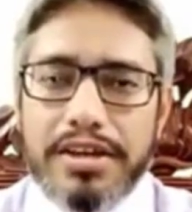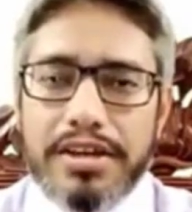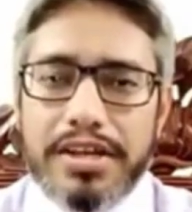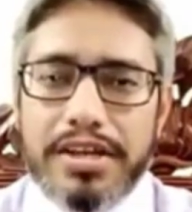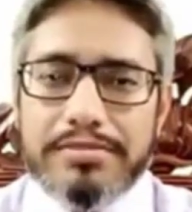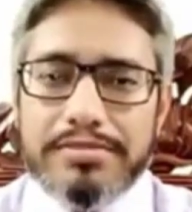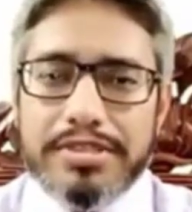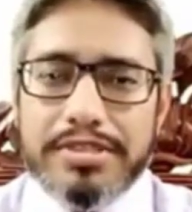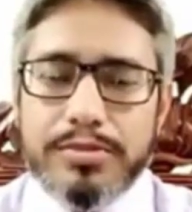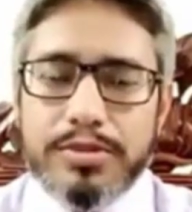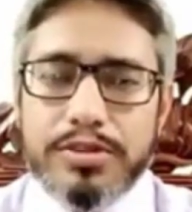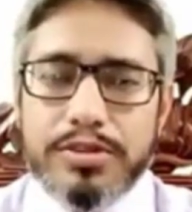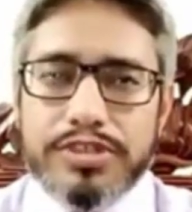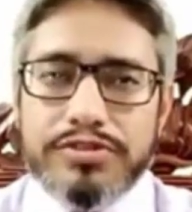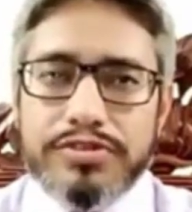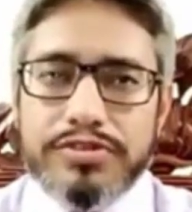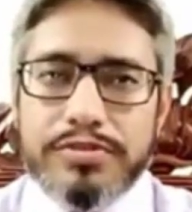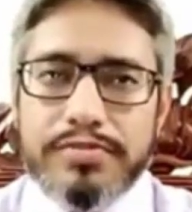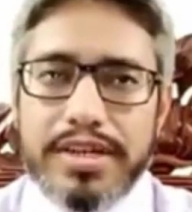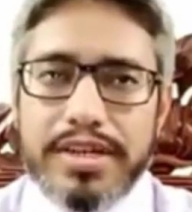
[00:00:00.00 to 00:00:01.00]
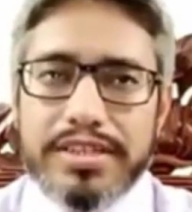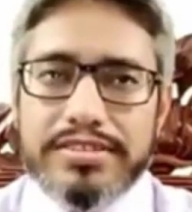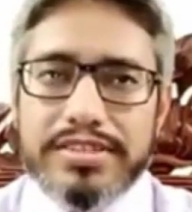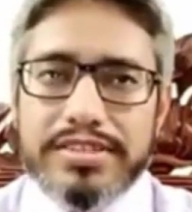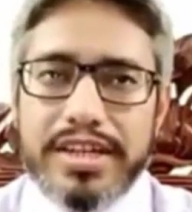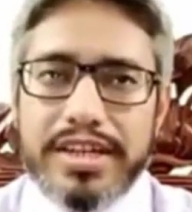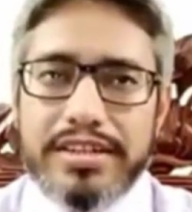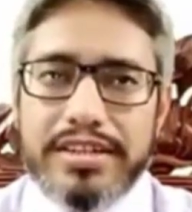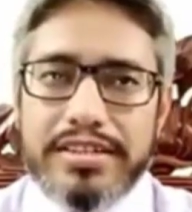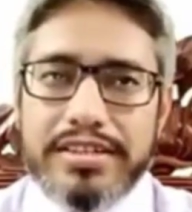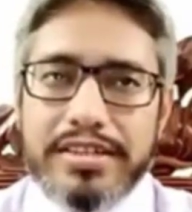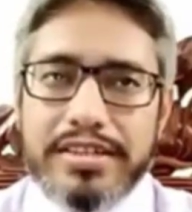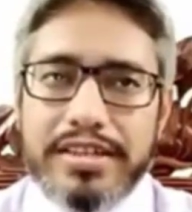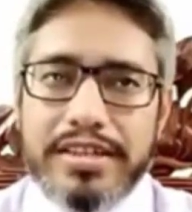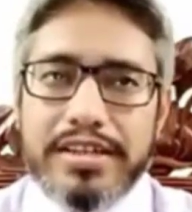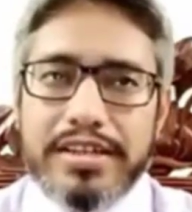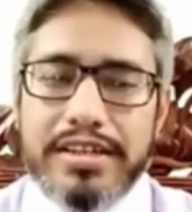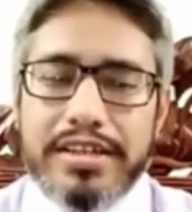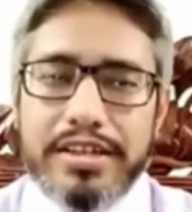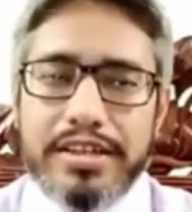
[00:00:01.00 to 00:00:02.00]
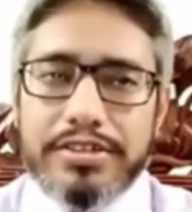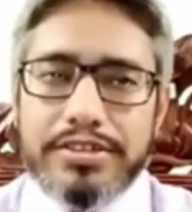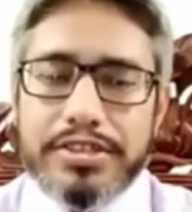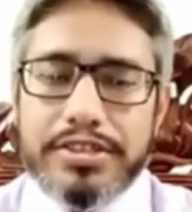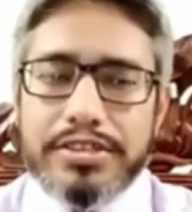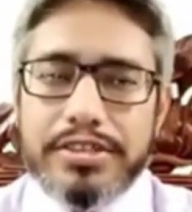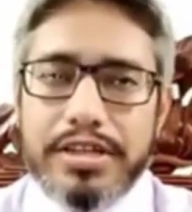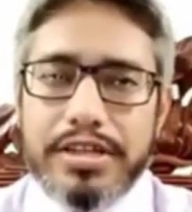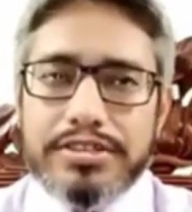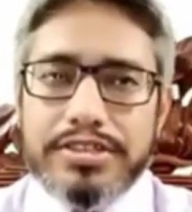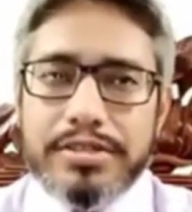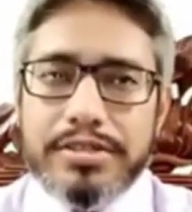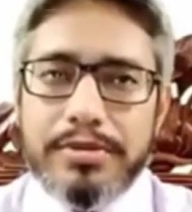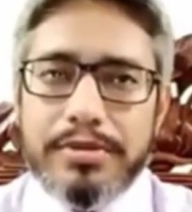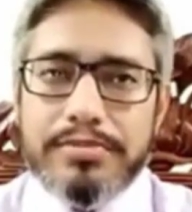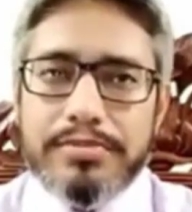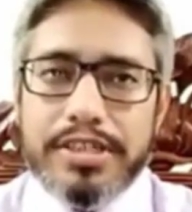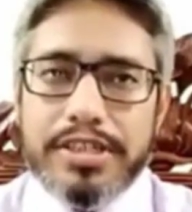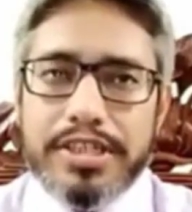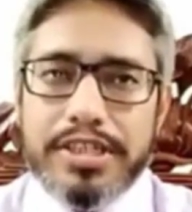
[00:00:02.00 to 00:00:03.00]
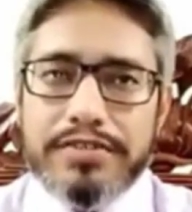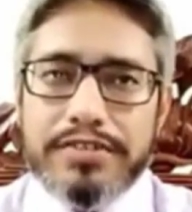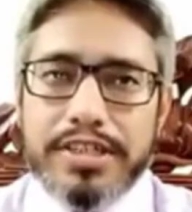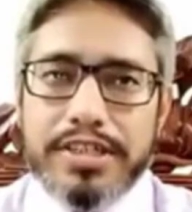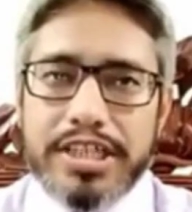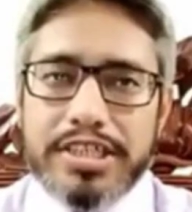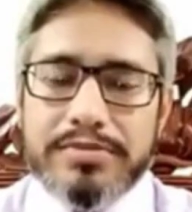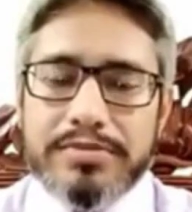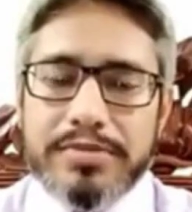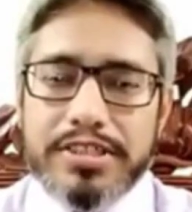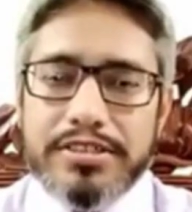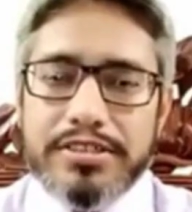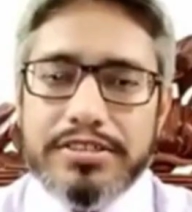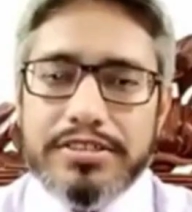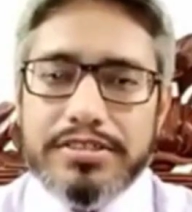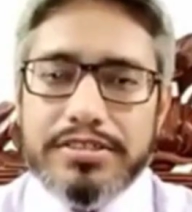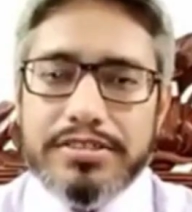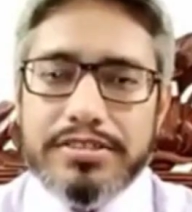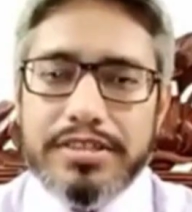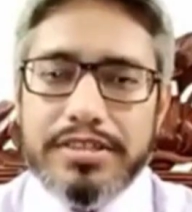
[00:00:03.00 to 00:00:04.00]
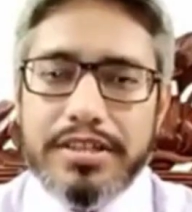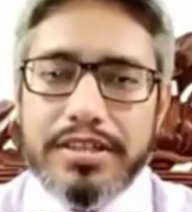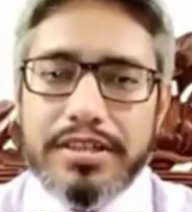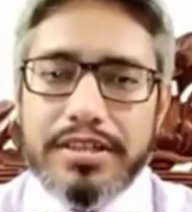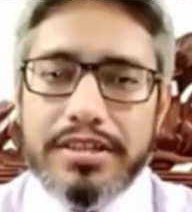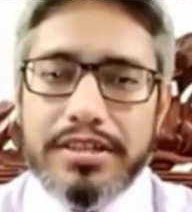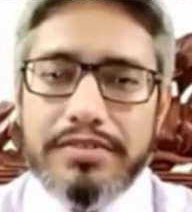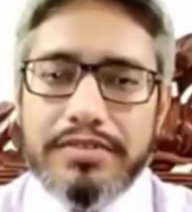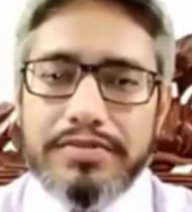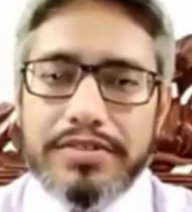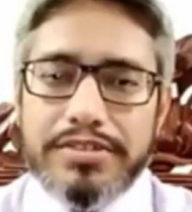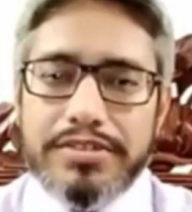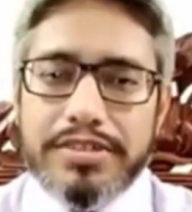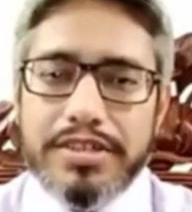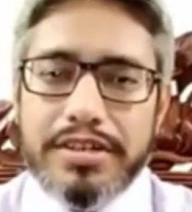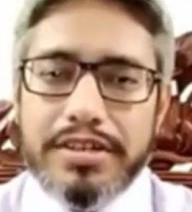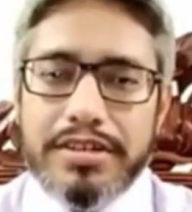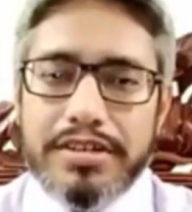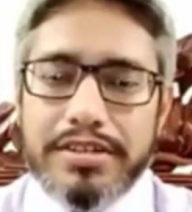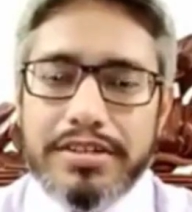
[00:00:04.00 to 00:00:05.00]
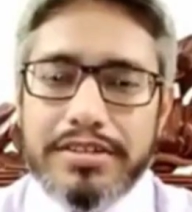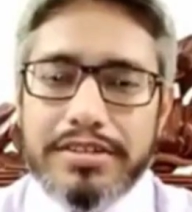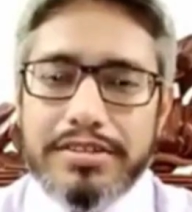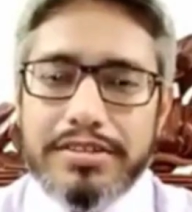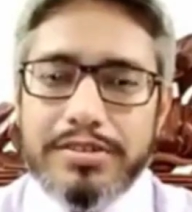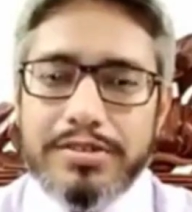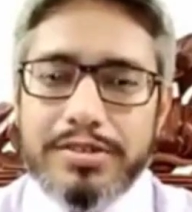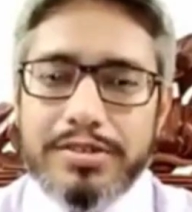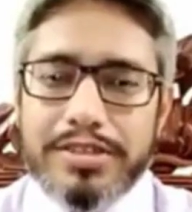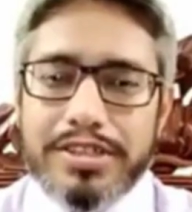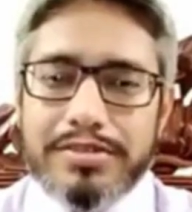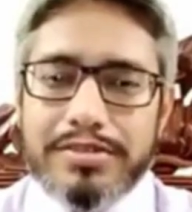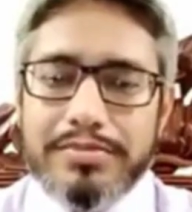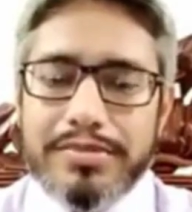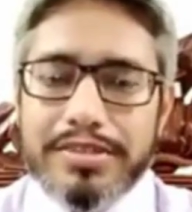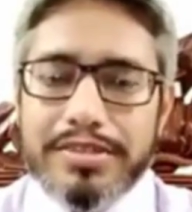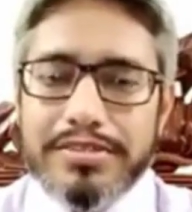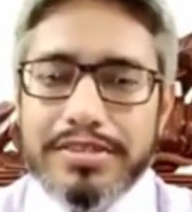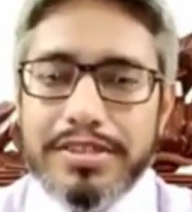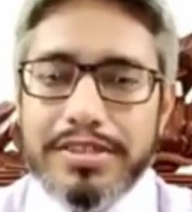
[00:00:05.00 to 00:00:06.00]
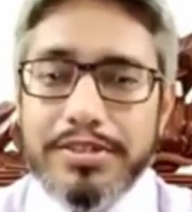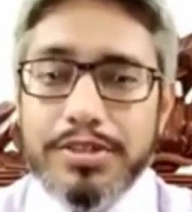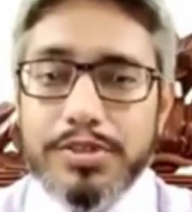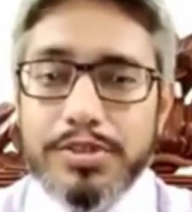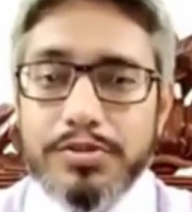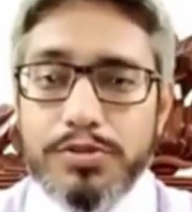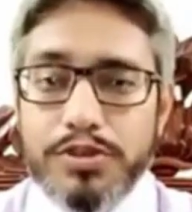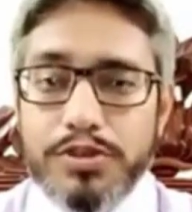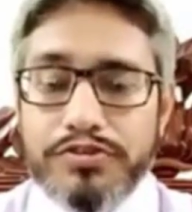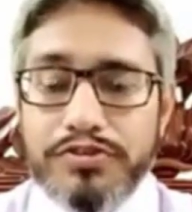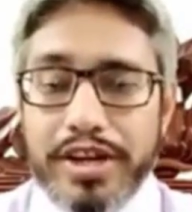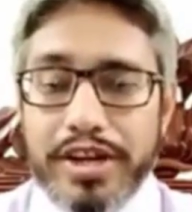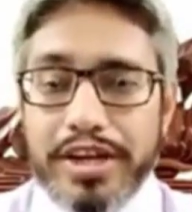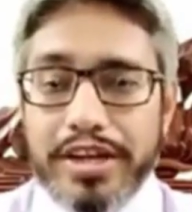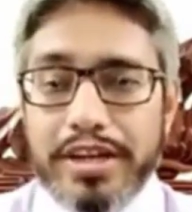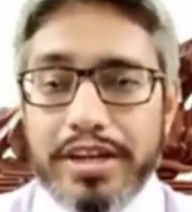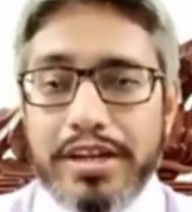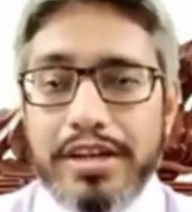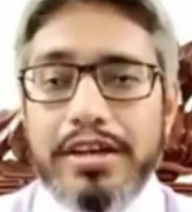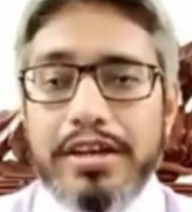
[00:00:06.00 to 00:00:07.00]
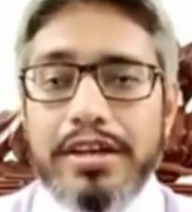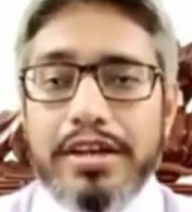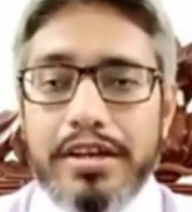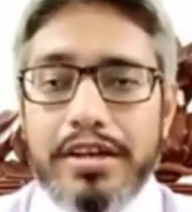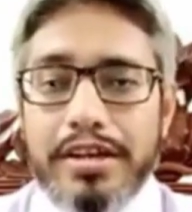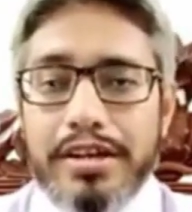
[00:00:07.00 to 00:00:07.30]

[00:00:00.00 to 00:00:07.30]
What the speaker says: Here comes the bonus from my side. These are some objective statements which are really the wrong numbers, and you would find